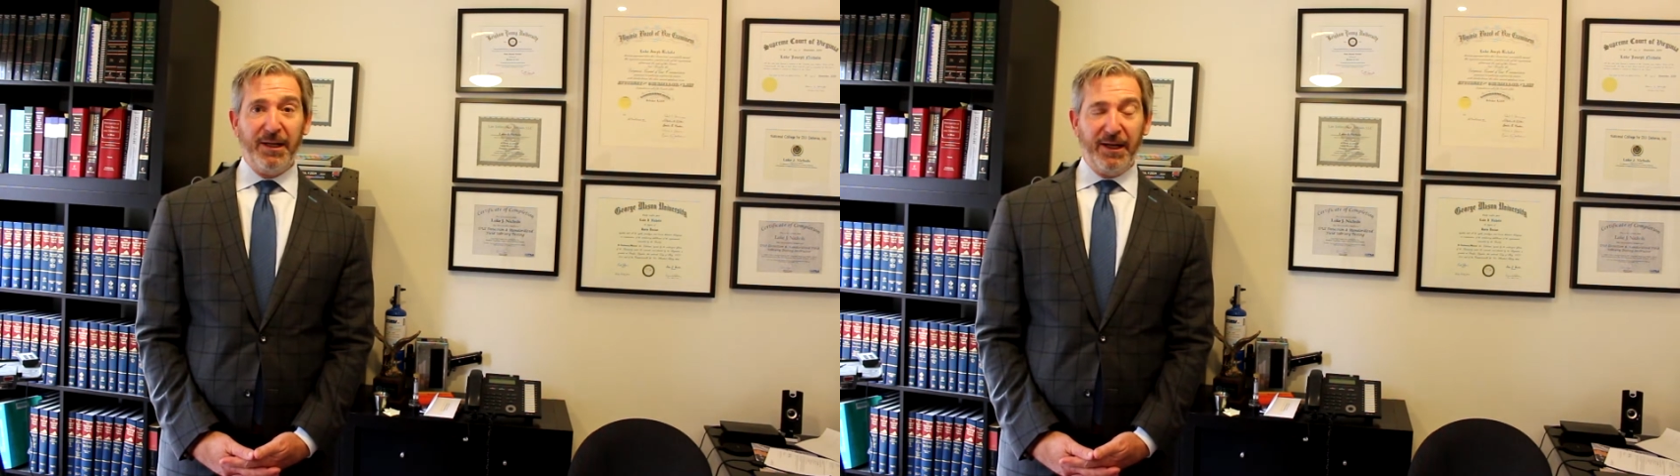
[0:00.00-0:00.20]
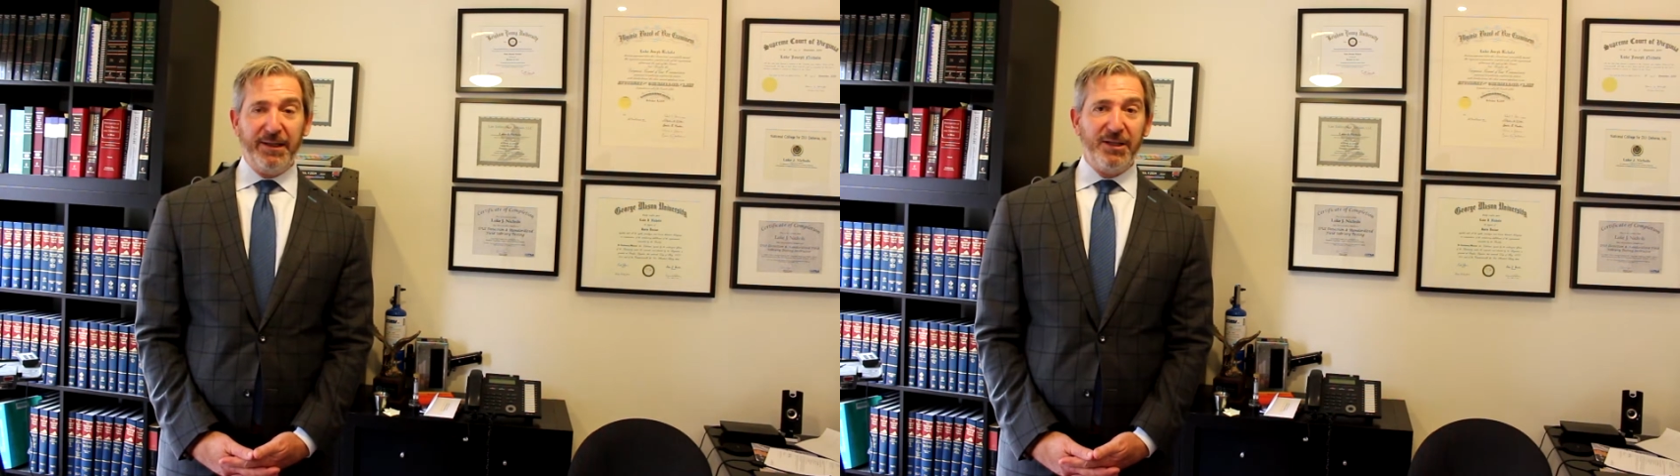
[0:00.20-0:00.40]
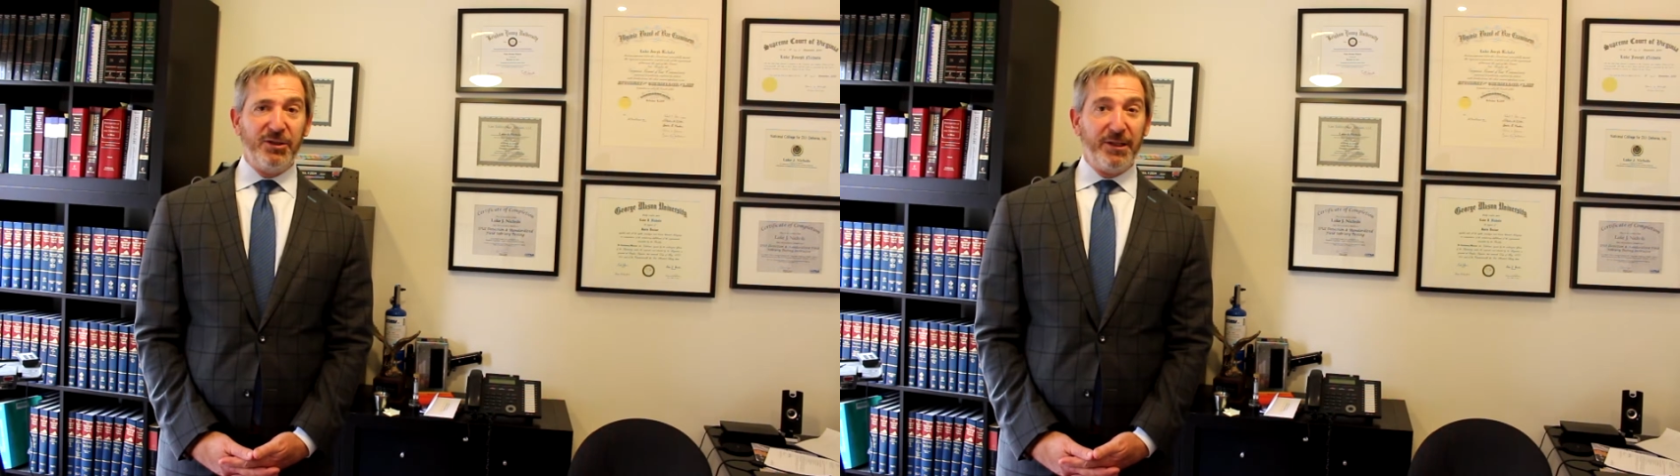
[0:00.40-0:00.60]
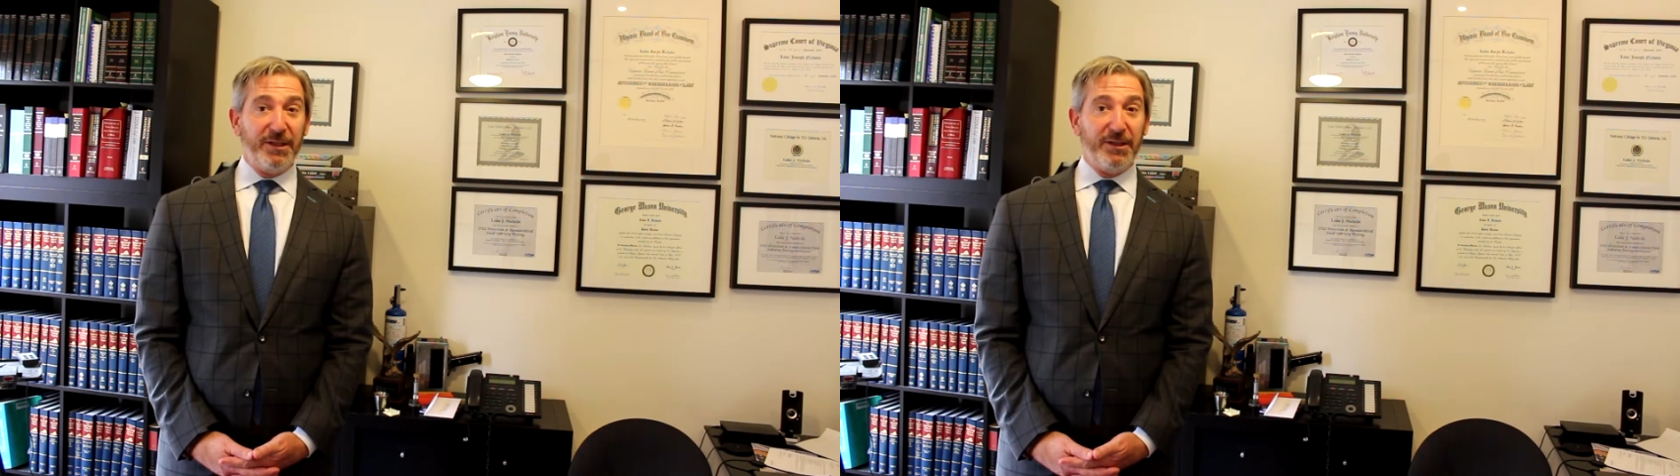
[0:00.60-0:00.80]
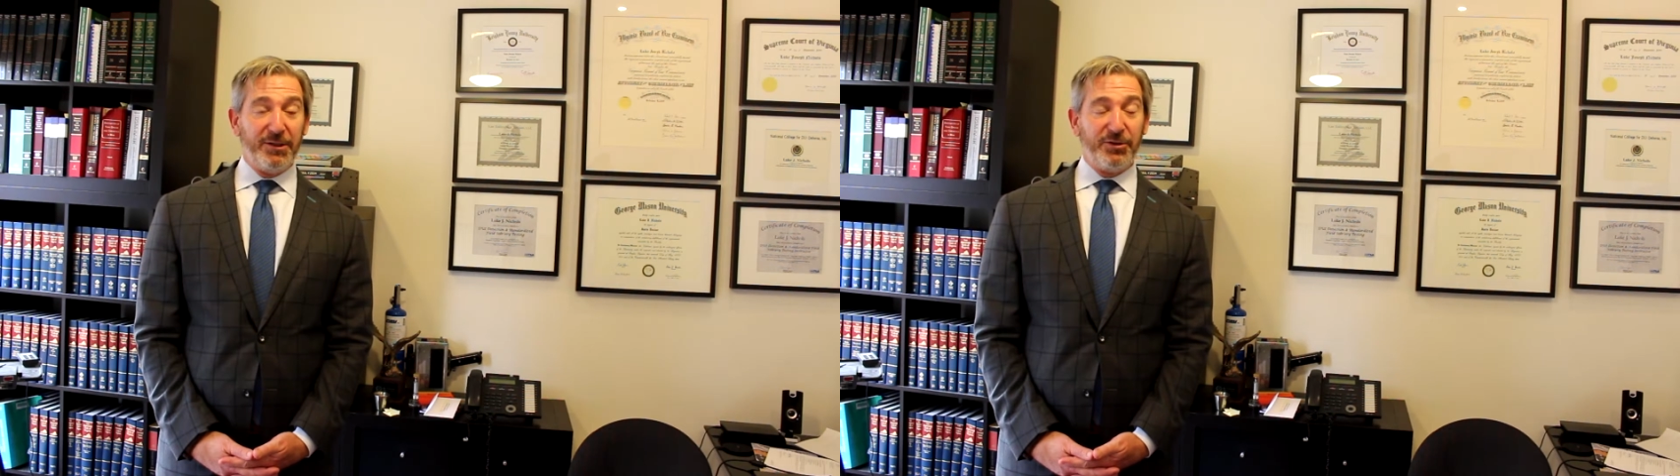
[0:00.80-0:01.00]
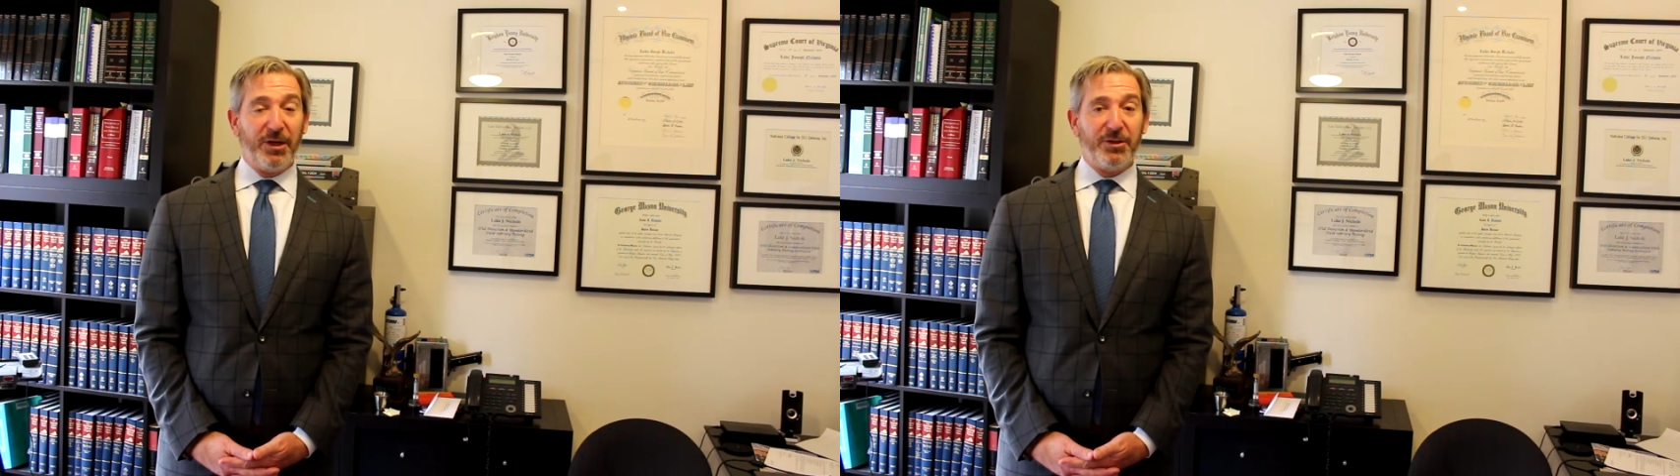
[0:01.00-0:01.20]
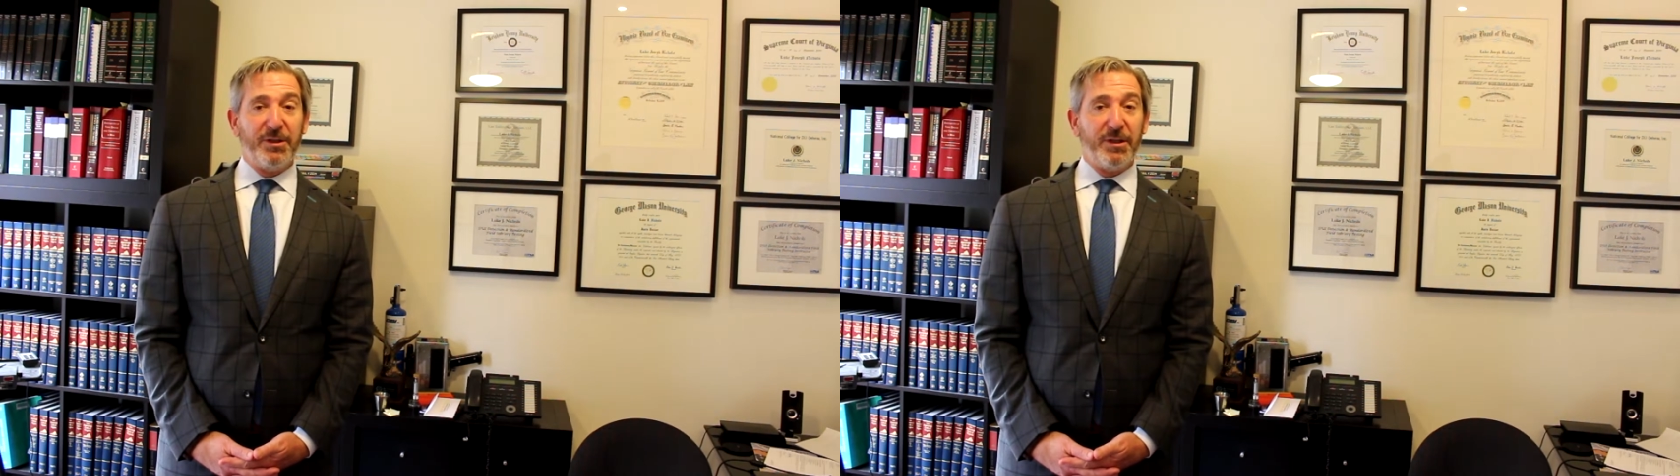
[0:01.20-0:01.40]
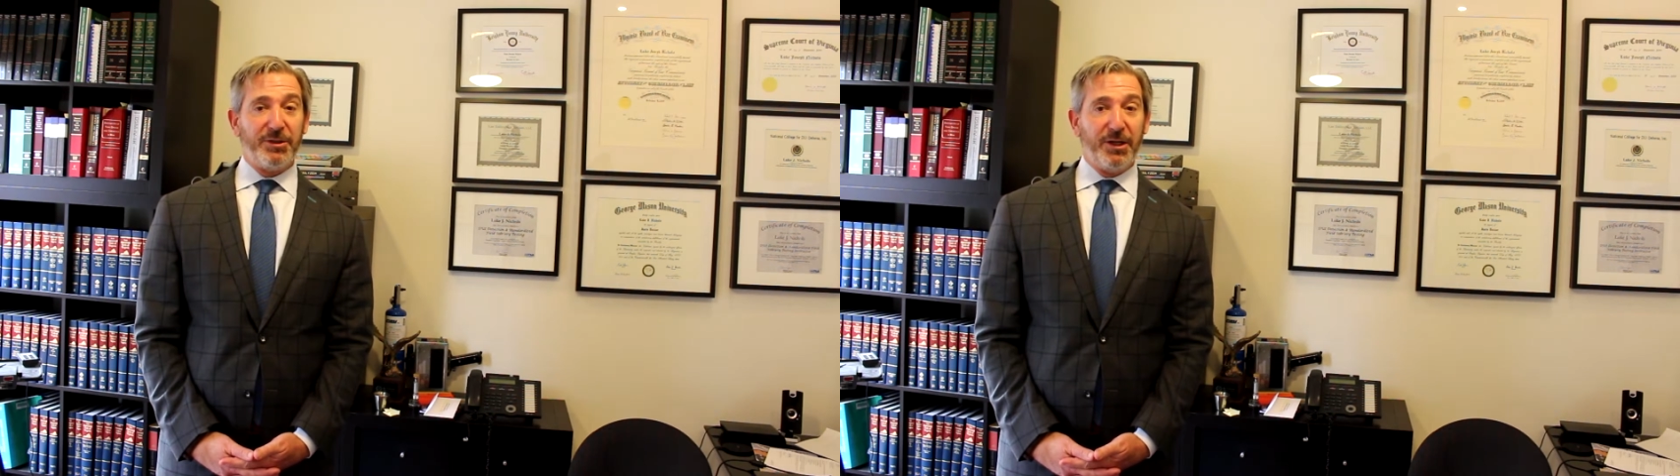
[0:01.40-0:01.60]
and that's within the discretion
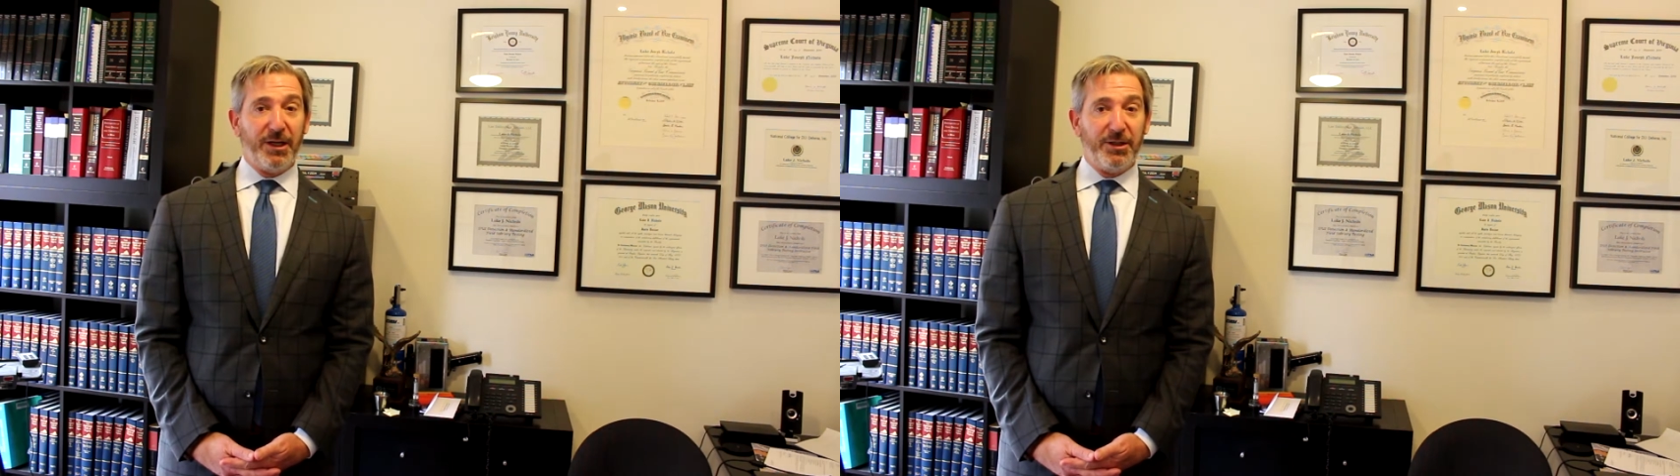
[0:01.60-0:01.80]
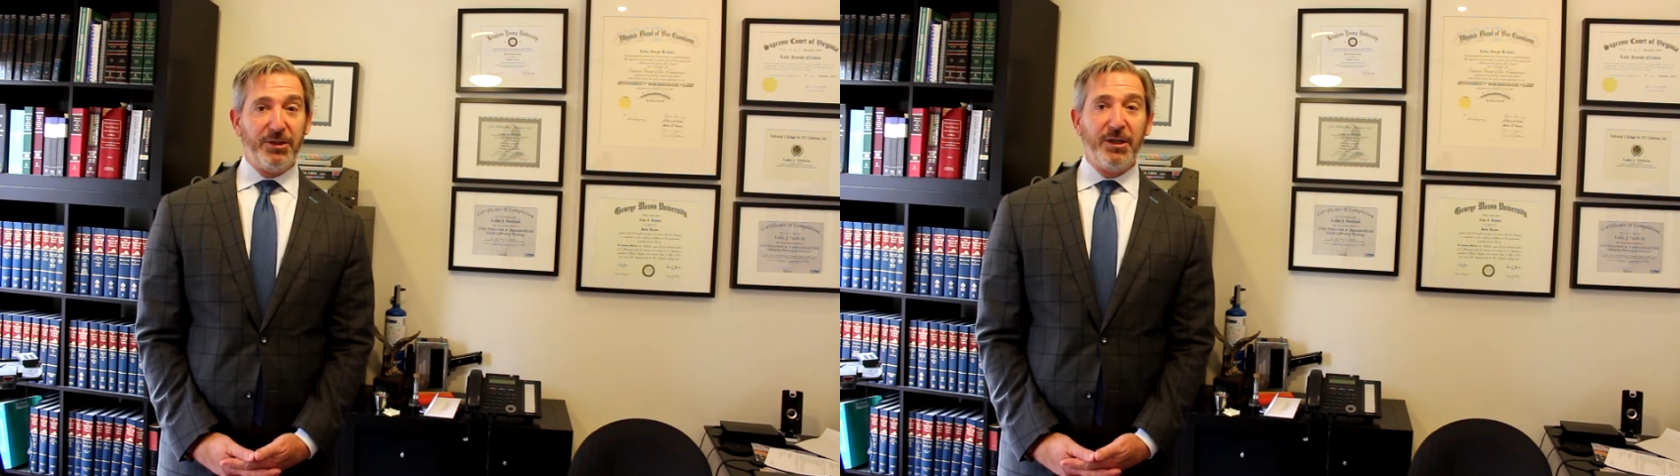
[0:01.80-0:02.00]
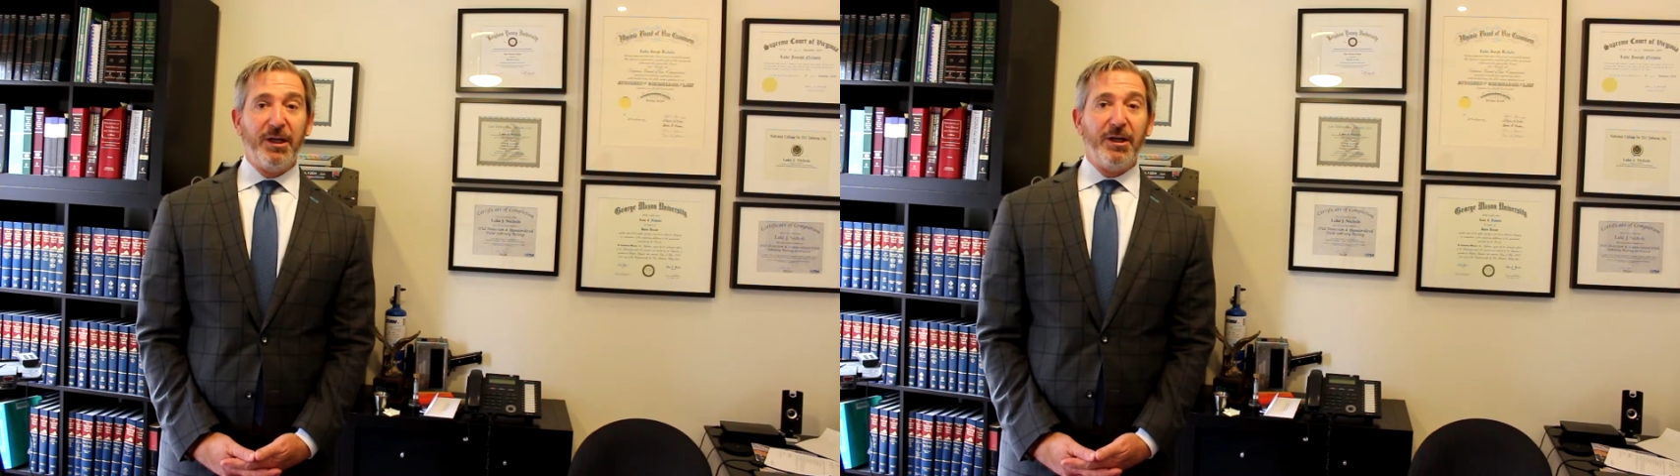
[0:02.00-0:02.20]
of the judge,